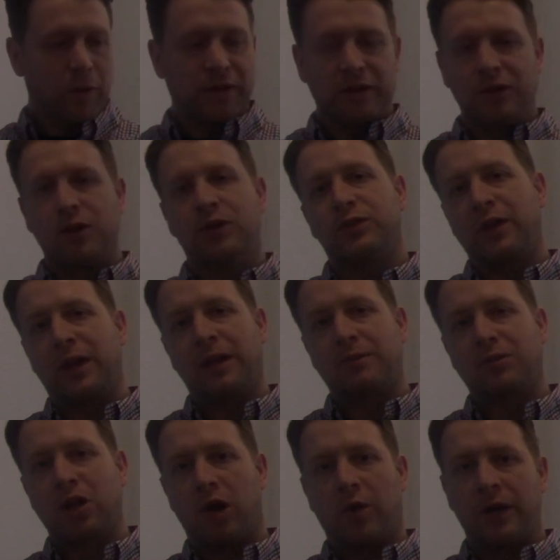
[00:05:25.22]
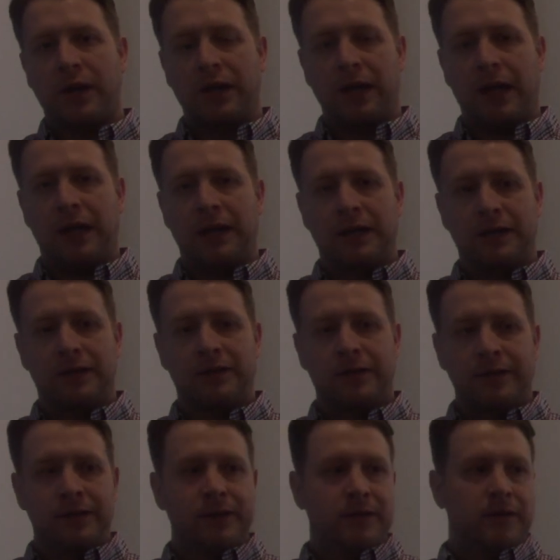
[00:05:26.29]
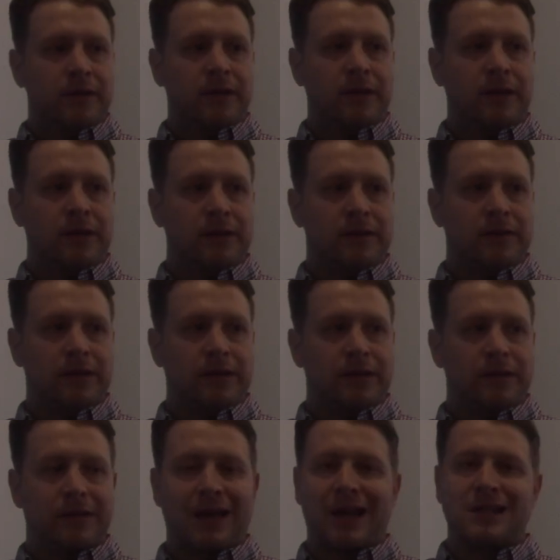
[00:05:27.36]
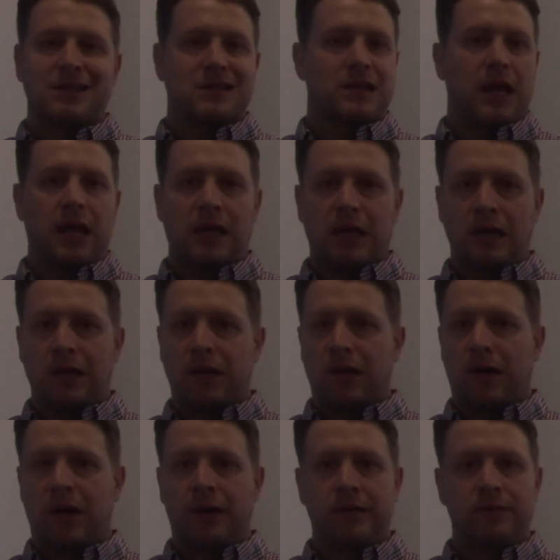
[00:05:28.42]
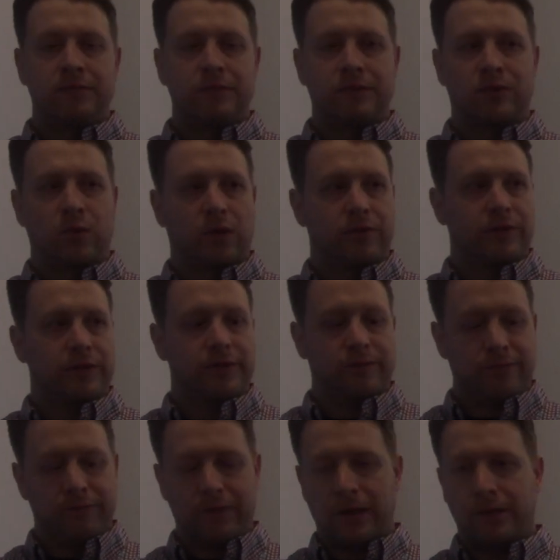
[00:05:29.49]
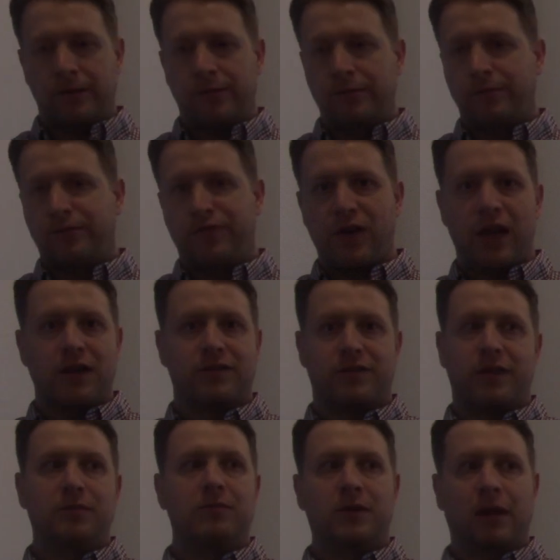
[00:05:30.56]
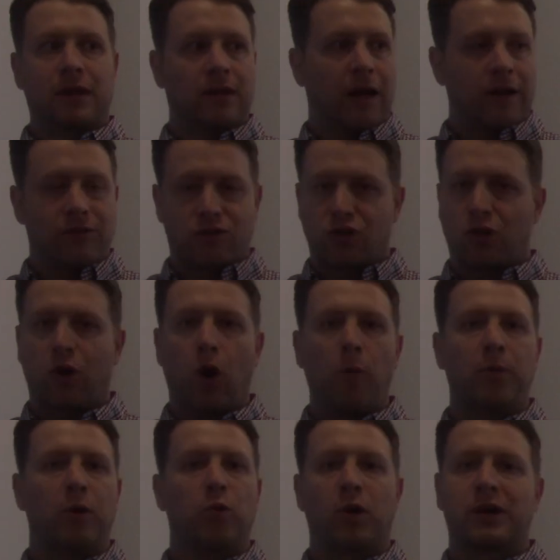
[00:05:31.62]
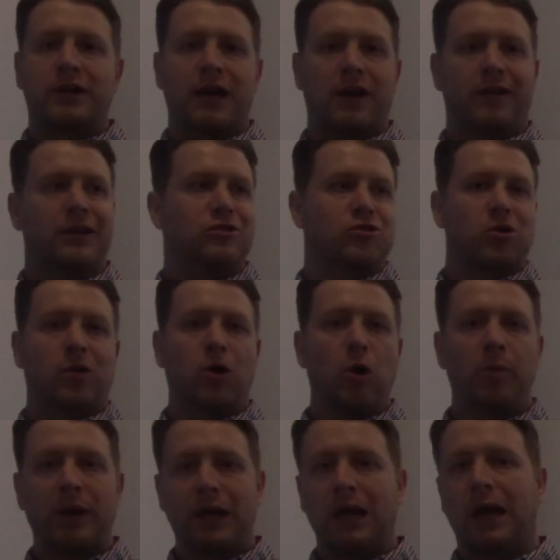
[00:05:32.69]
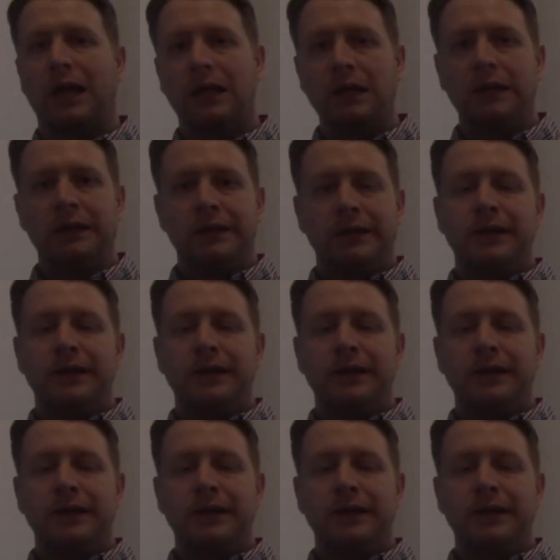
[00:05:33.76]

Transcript: What they do is they end up going and kind of just taking it on sort of a faith that I sure hope it worked out, and I sure hope I got